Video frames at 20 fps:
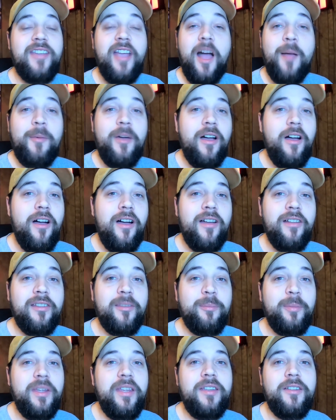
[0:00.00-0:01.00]
Yamaha
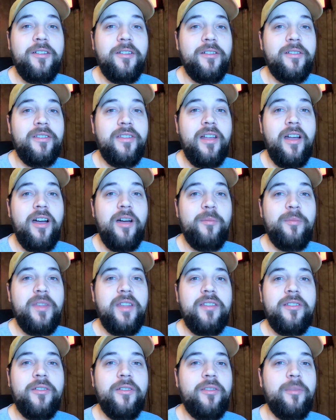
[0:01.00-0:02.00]
speakers.
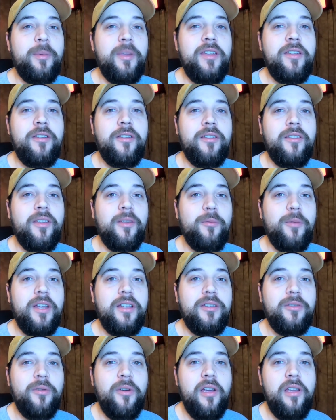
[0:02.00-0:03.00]
These are speakers that
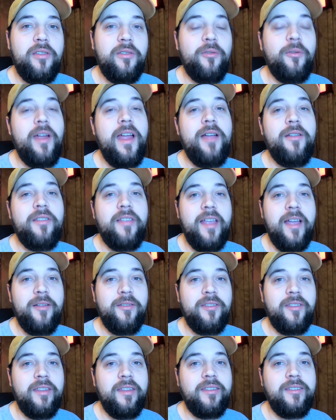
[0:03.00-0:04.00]
went to a surround
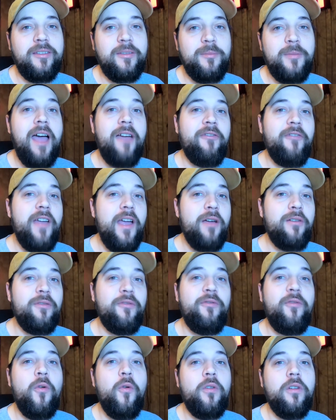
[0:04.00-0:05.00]
sound system. I found
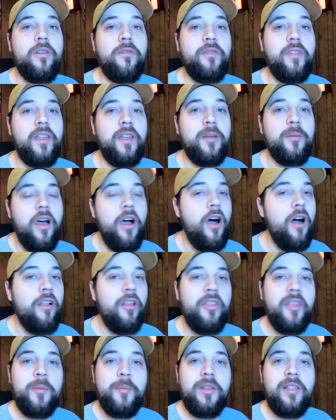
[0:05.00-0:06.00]
four of them,
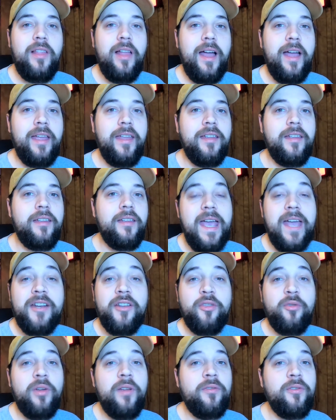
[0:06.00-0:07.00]
all of them alike, at
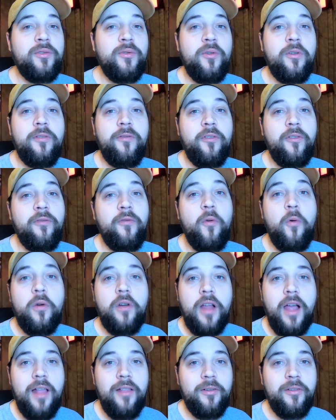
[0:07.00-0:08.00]
a thrift store for
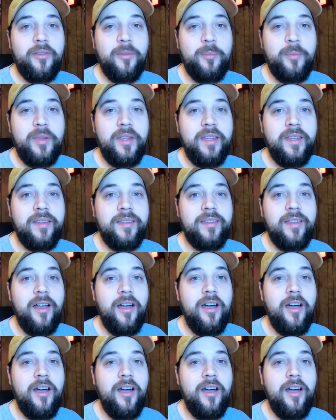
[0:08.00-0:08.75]
$4 a piece.